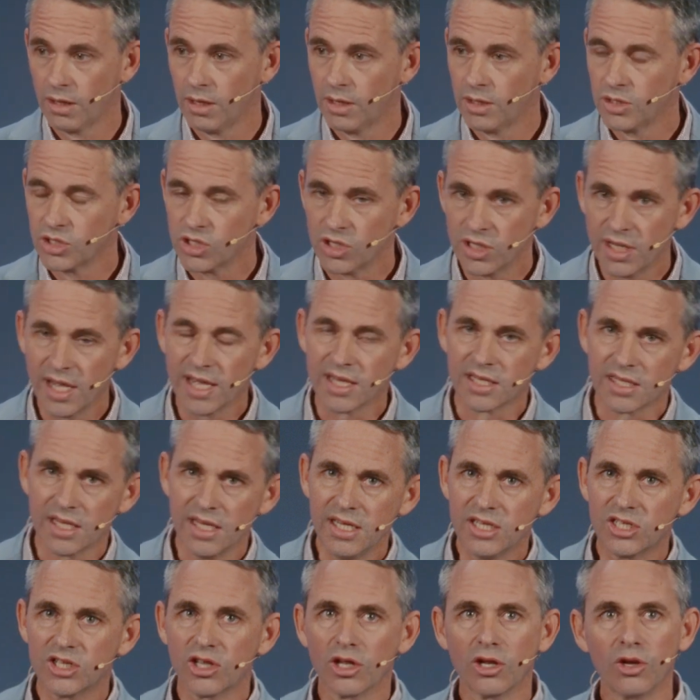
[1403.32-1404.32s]
So, yes,
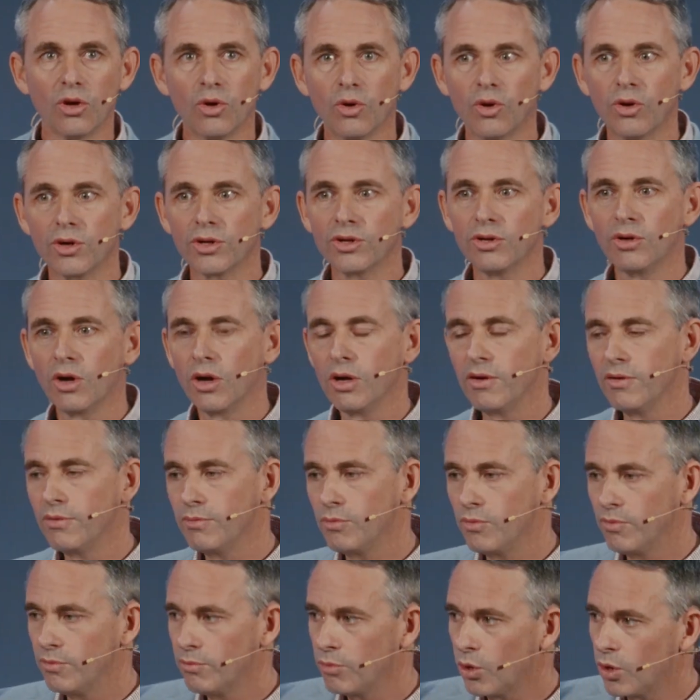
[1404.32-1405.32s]
He's the Lord,
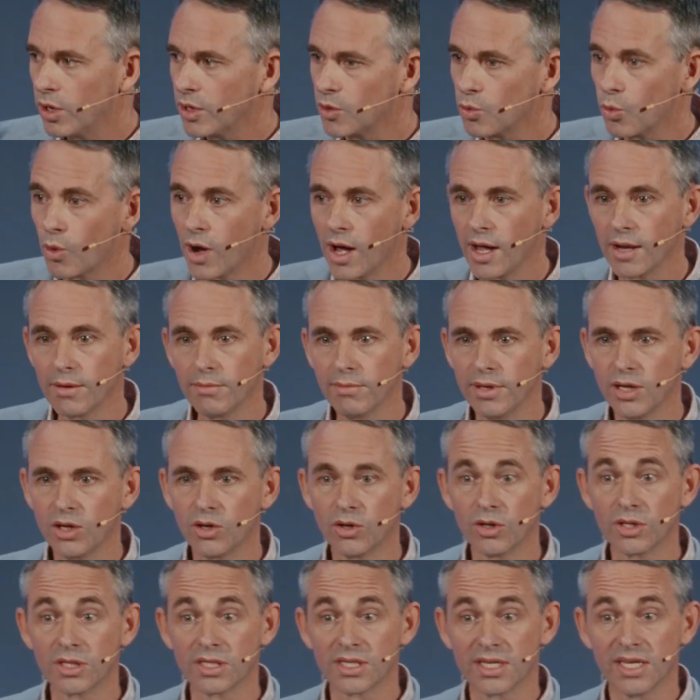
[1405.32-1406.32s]
point one,
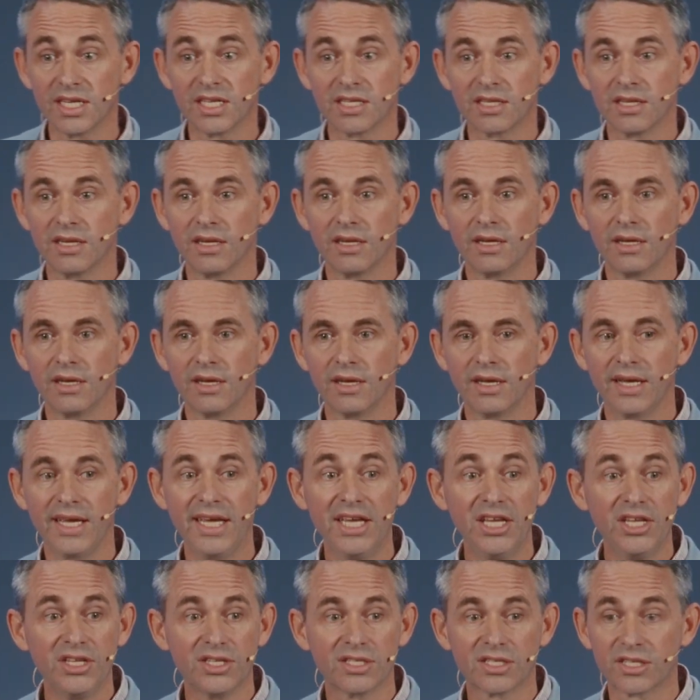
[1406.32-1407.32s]
because it,
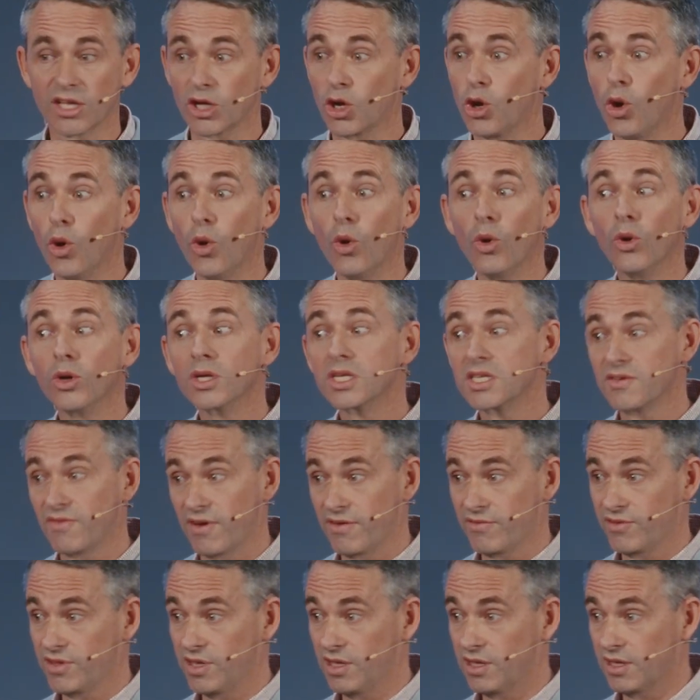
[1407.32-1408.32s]
He's the cause of
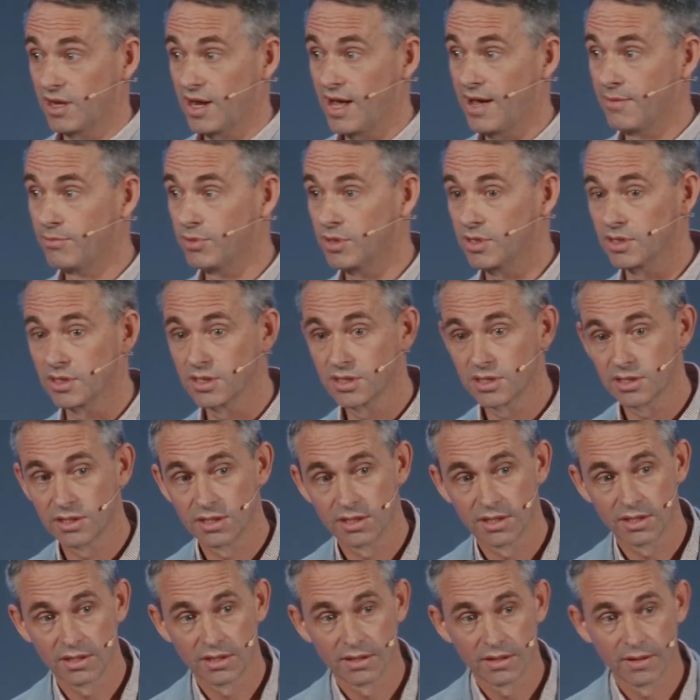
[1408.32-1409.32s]
everything that happens.
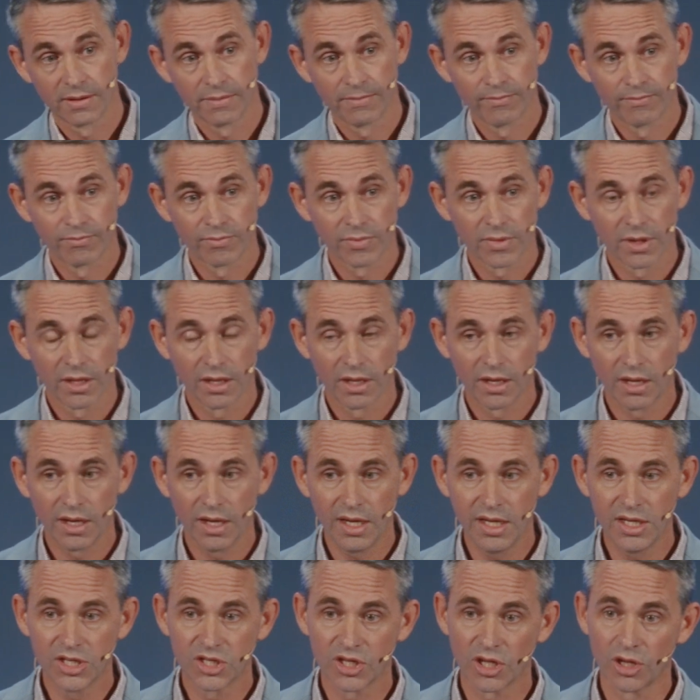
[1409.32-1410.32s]

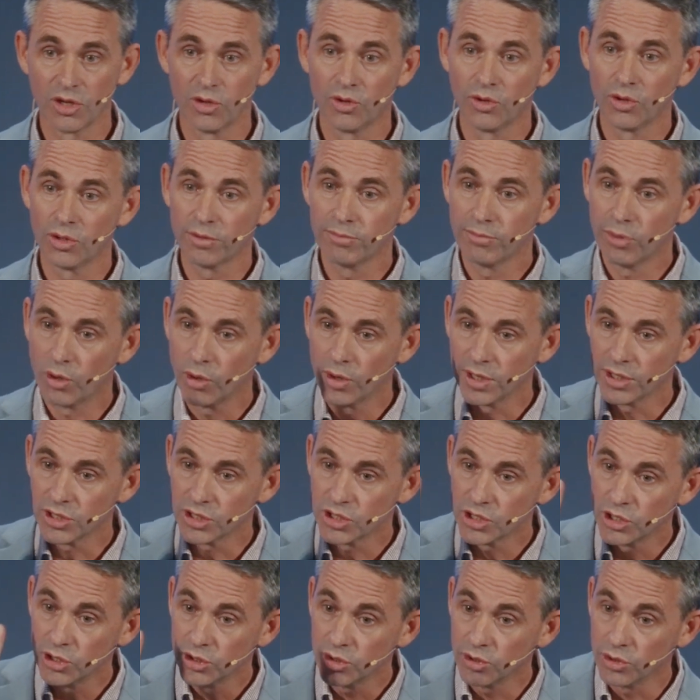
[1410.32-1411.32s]
He's the Lord, point
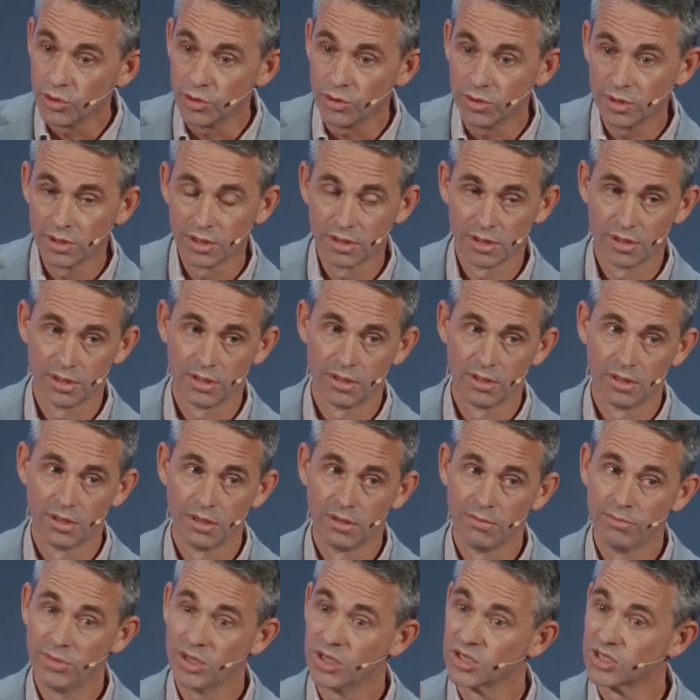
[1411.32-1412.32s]
two,
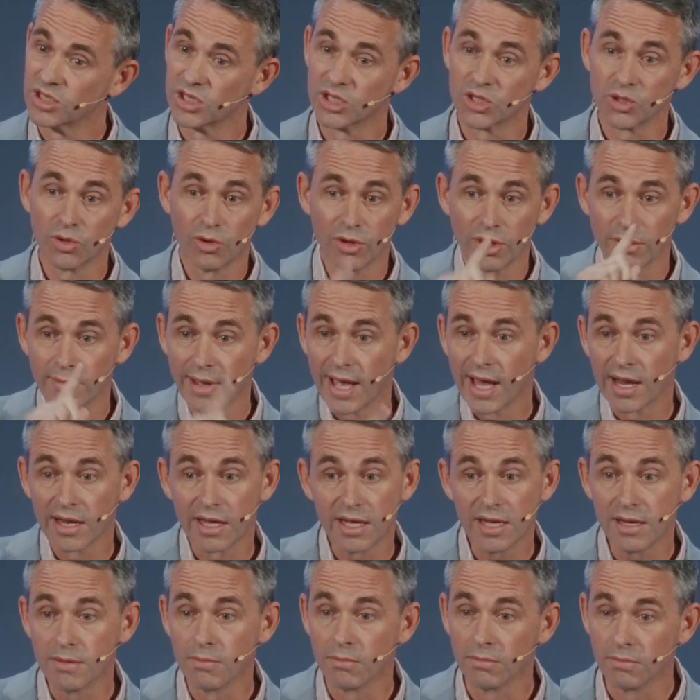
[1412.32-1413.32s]
because it's all about
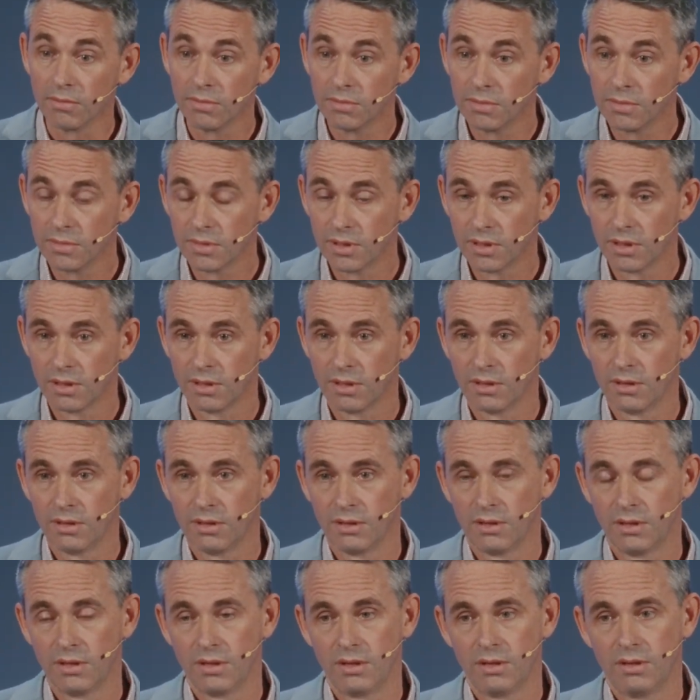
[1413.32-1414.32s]
Him.
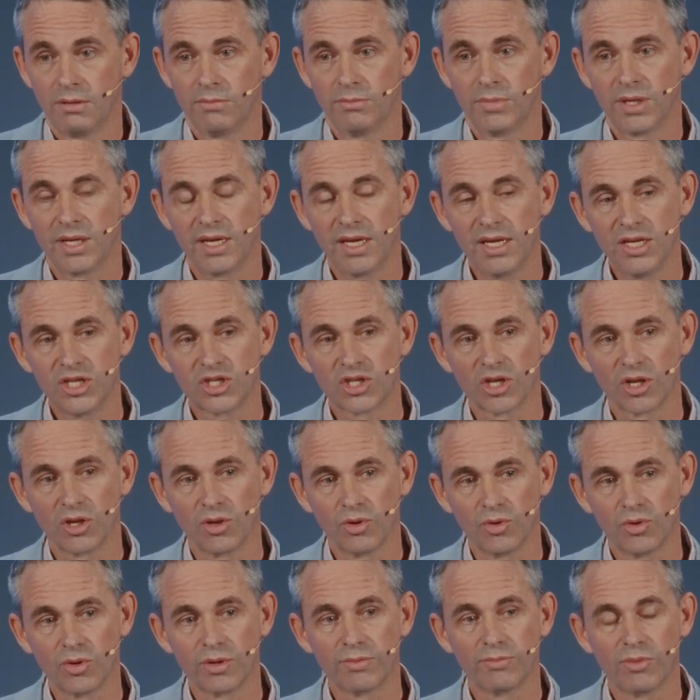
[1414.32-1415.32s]
But He's the
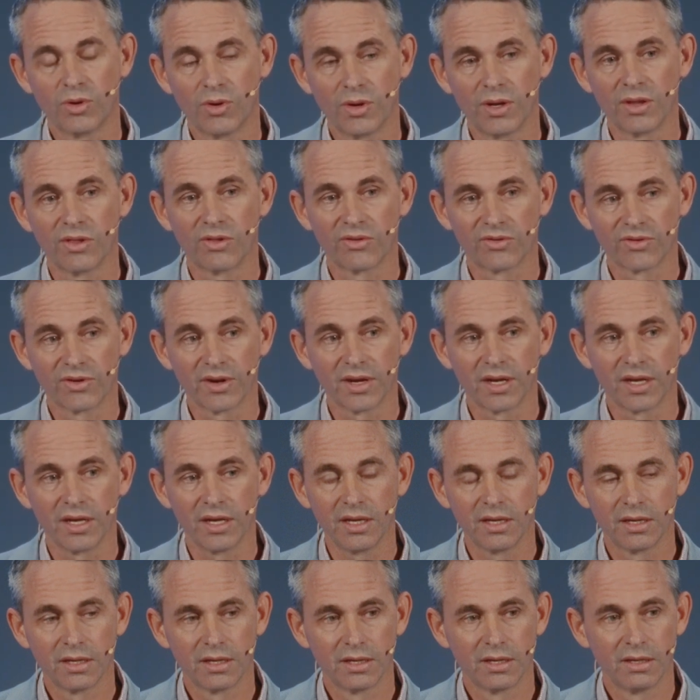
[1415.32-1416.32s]
Lord, point
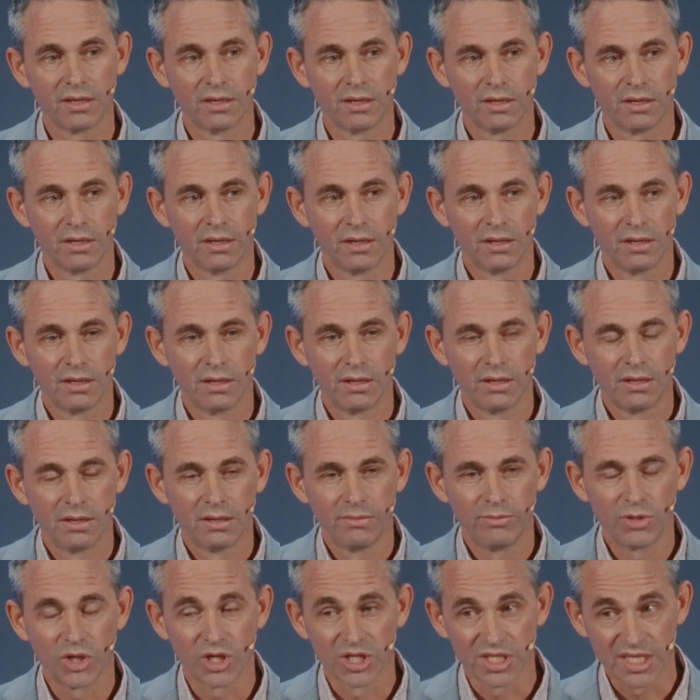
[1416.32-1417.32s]
three,
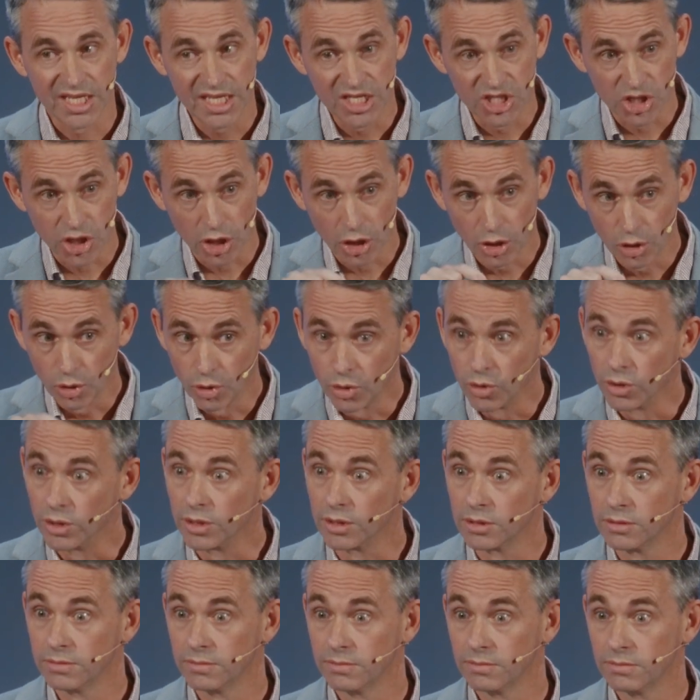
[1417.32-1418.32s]
because He's the Lord.